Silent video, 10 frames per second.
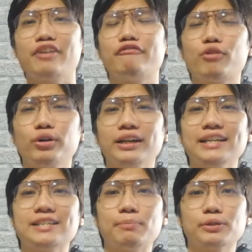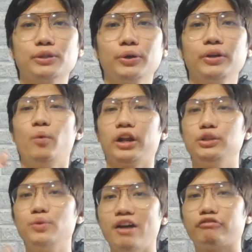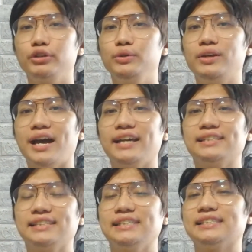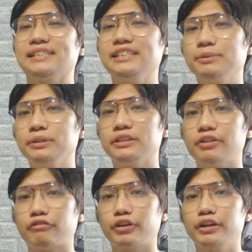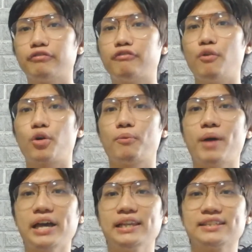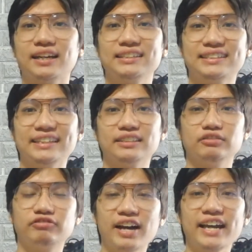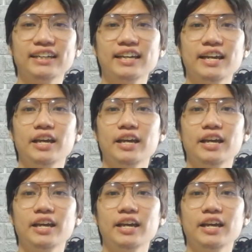And for today's episode, what I do have for you guys is a little bit different for my Lazada 1010 find.